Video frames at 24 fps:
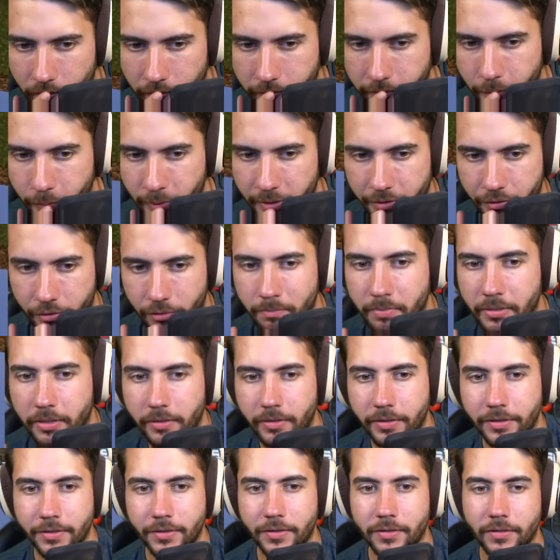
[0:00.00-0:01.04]
Lewis, your
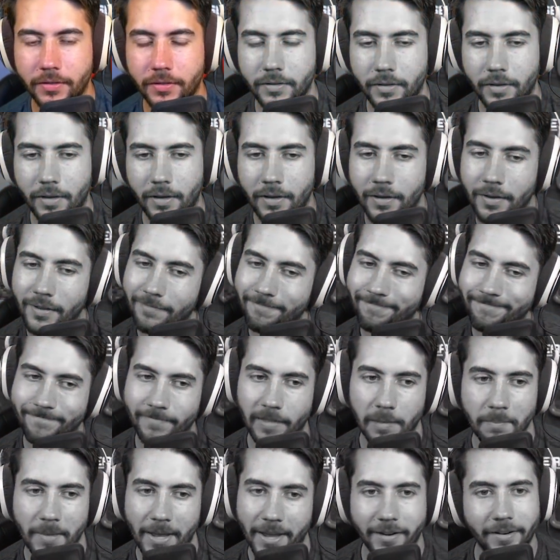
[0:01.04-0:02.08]
build is...
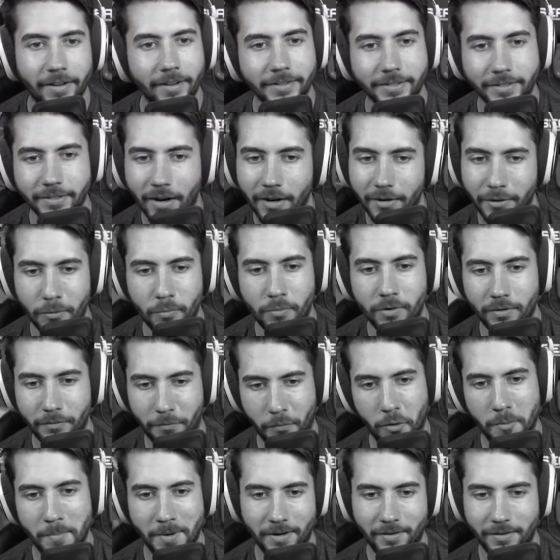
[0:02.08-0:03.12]
Man, it's not doing it
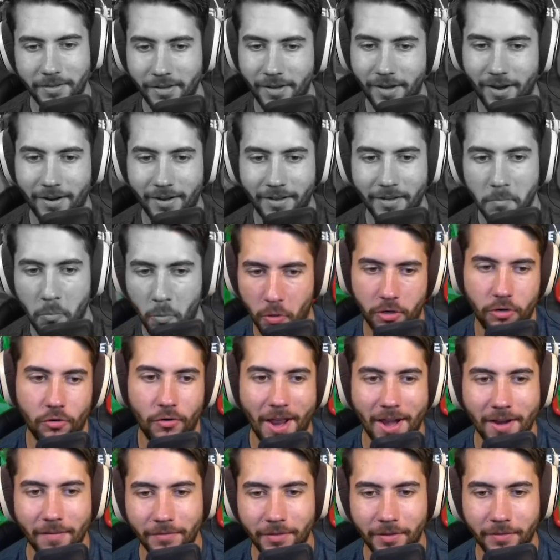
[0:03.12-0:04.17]
for me. gotta get more
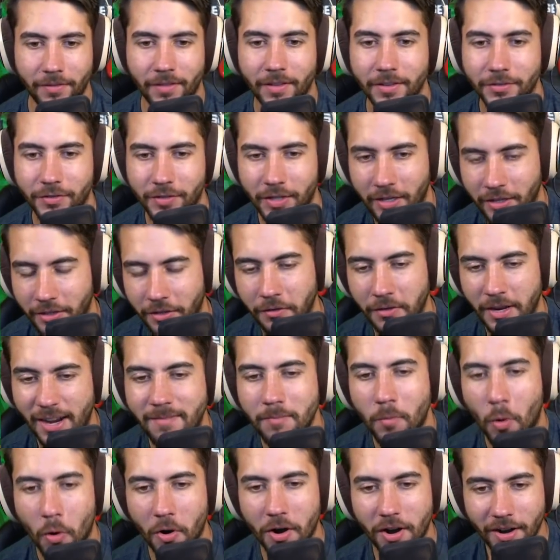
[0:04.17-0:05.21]
creative than this. You need
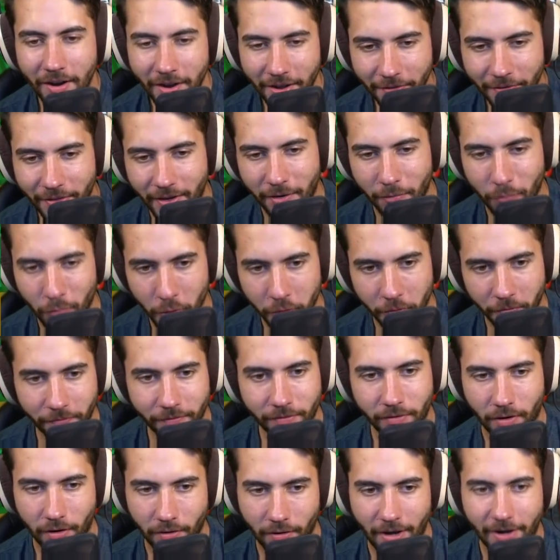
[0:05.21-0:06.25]
more than a
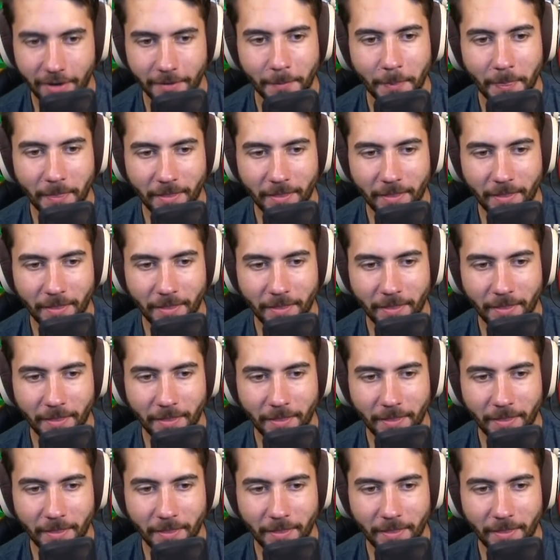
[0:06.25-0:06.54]
roof, all right?